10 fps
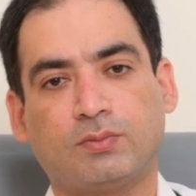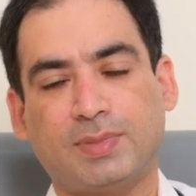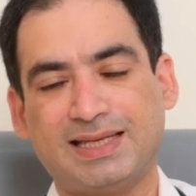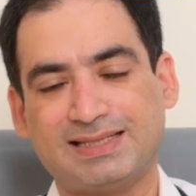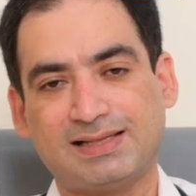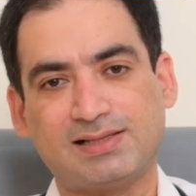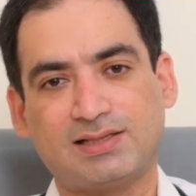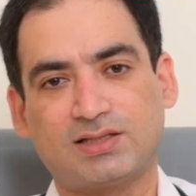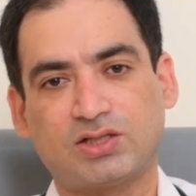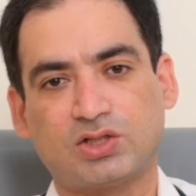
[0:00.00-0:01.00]

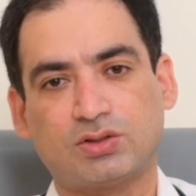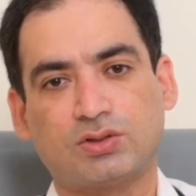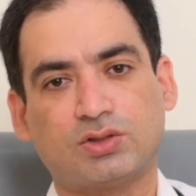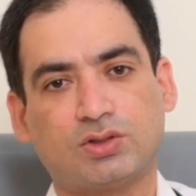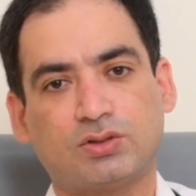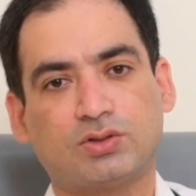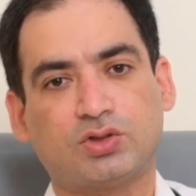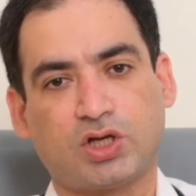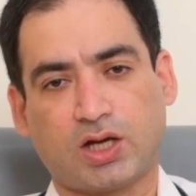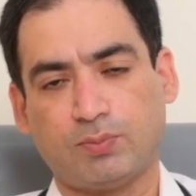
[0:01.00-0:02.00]
measles,
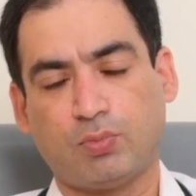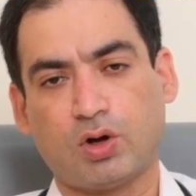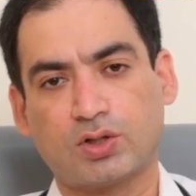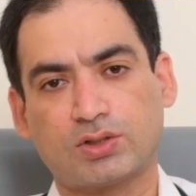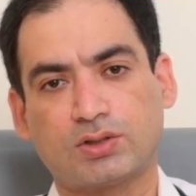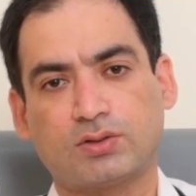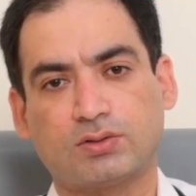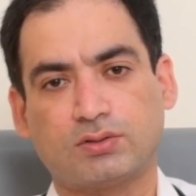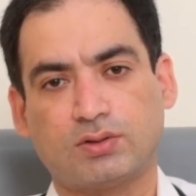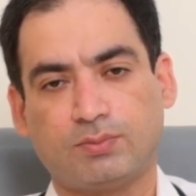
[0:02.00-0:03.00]
chickenpox,
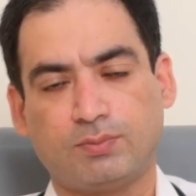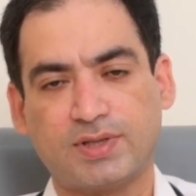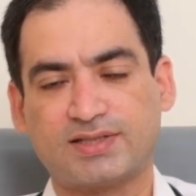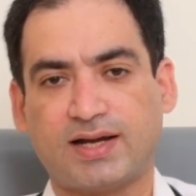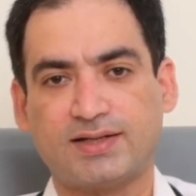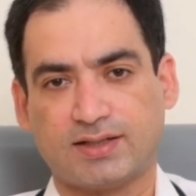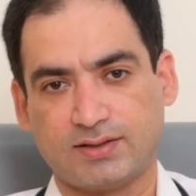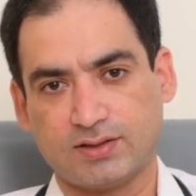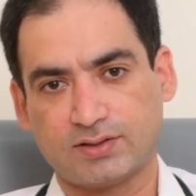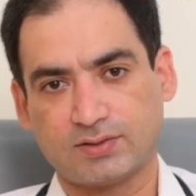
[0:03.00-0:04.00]
besides
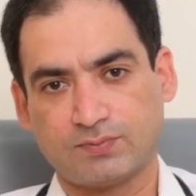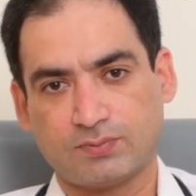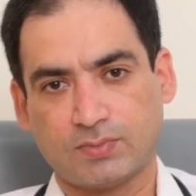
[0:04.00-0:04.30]
others.